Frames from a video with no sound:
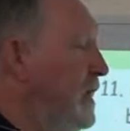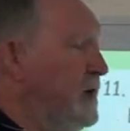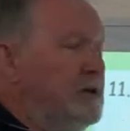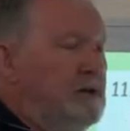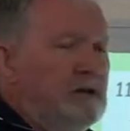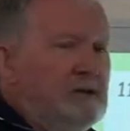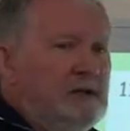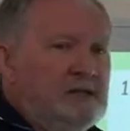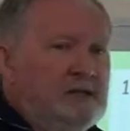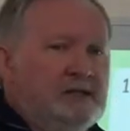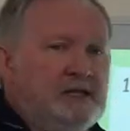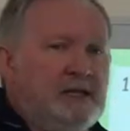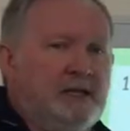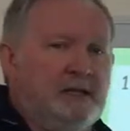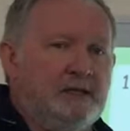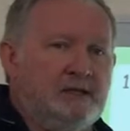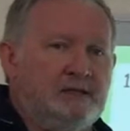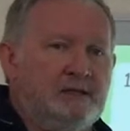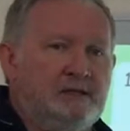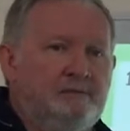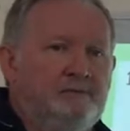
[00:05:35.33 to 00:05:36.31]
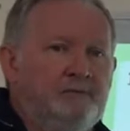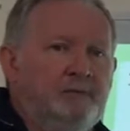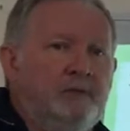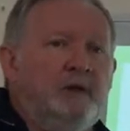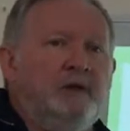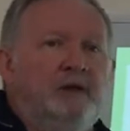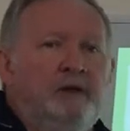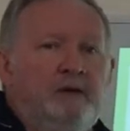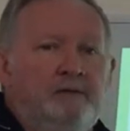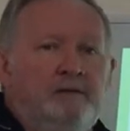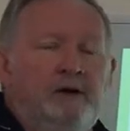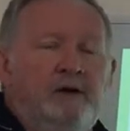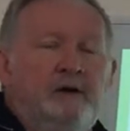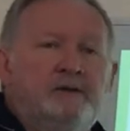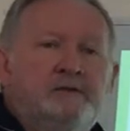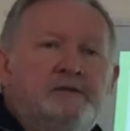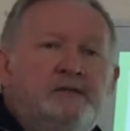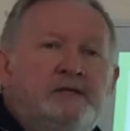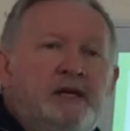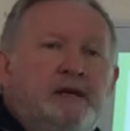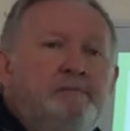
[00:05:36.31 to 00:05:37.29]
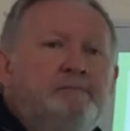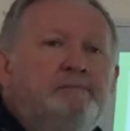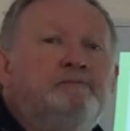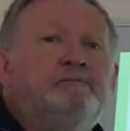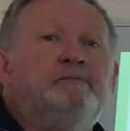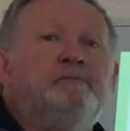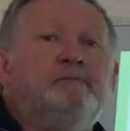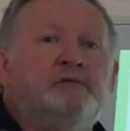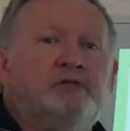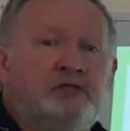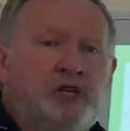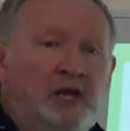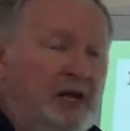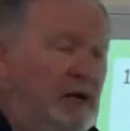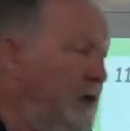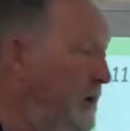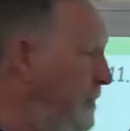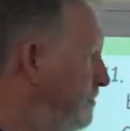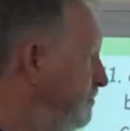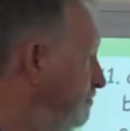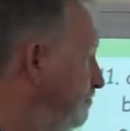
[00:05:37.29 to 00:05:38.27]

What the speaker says: 9/10. Final step, check.